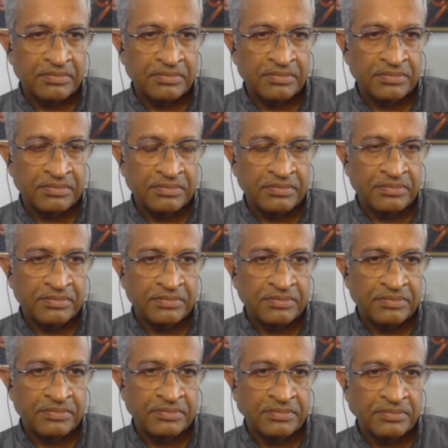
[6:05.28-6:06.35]

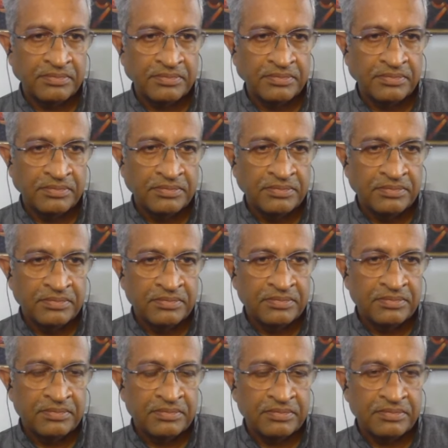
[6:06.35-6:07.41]

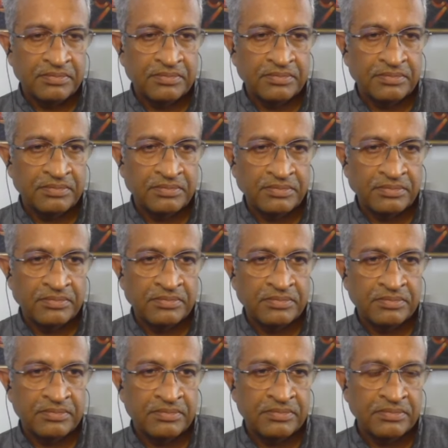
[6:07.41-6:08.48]

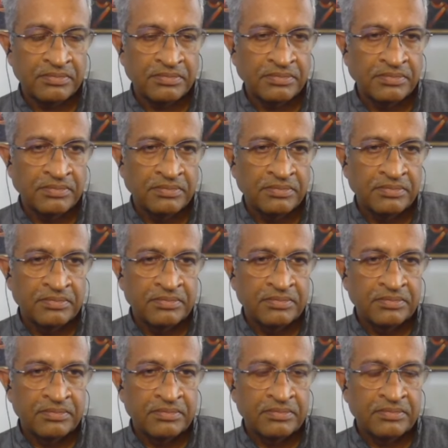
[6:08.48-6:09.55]

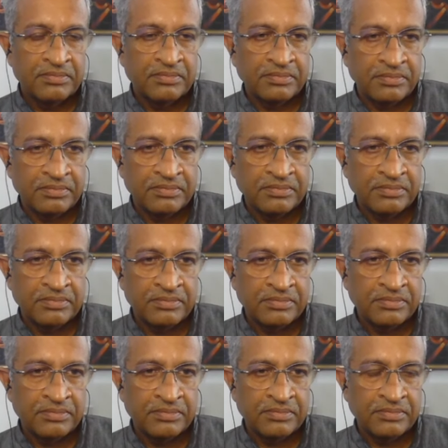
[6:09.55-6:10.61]

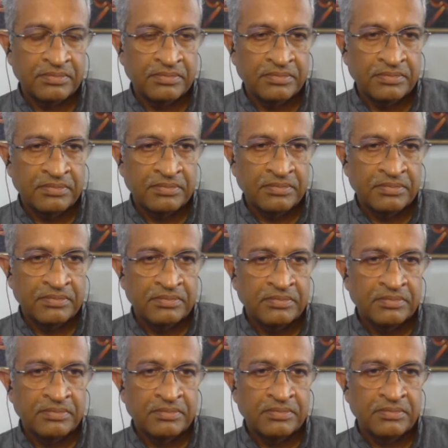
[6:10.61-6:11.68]

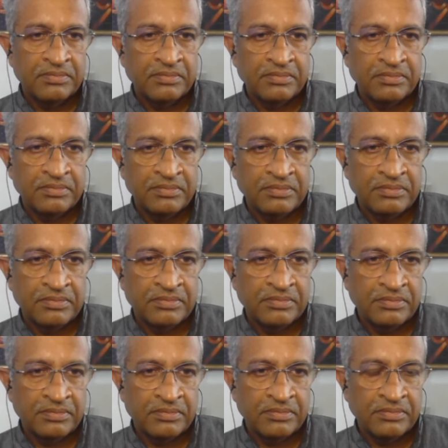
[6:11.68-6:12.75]

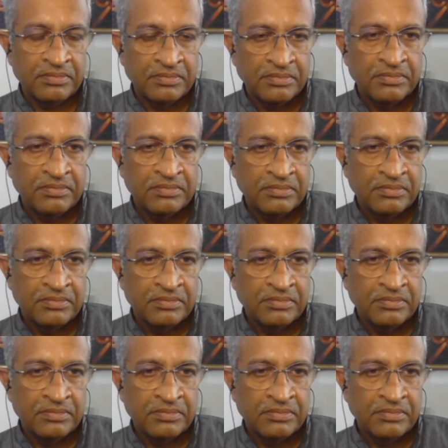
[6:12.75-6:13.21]
(silent)